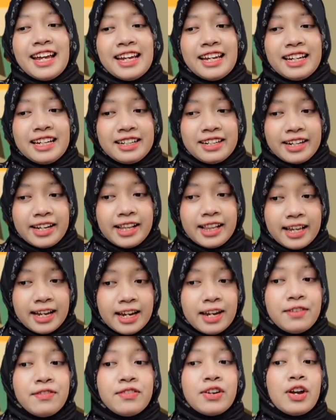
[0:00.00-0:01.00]
In your
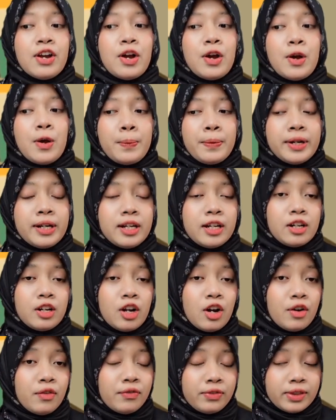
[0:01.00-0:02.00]
life,
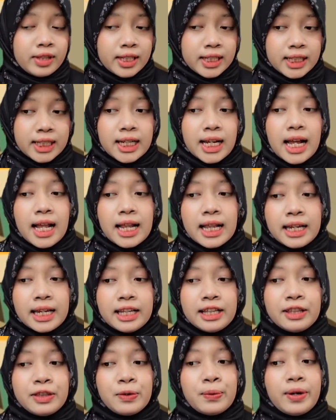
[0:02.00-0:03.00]
opinion often
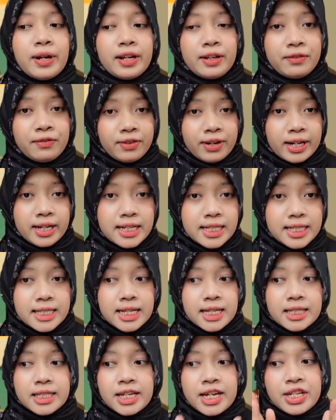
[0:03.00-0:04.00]
lead to advice,
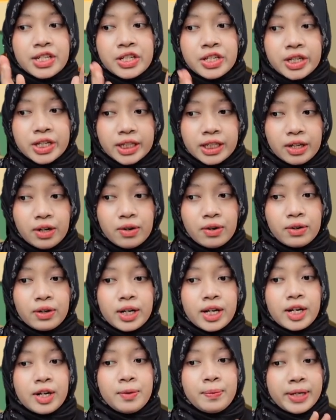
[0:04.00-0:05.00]
suggestion, or
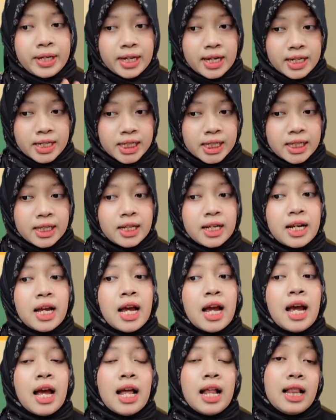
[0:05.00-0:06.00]
recommendation.
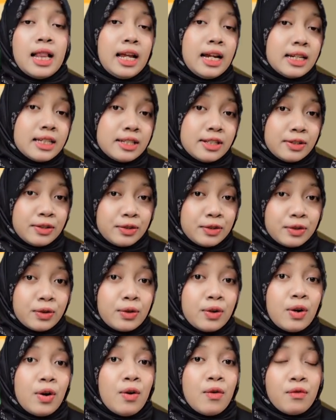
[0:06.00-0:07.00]
Let's look
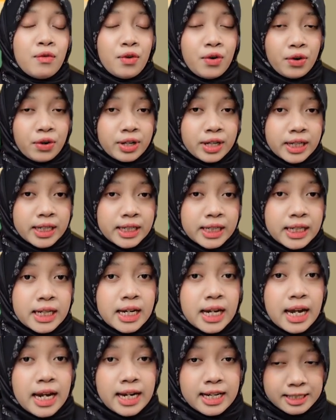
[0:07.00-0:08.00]
for the
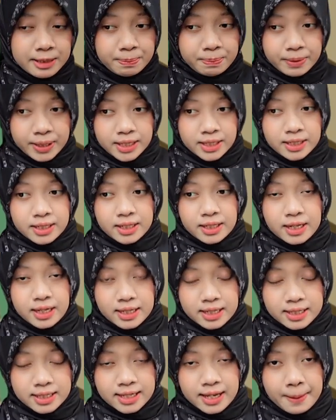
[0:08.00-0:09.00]

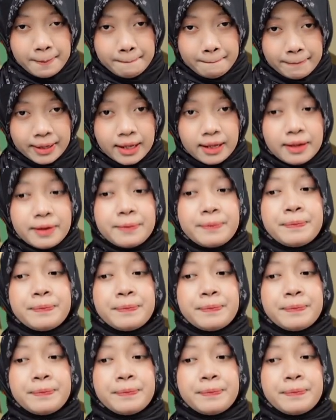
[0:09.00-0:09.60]
example.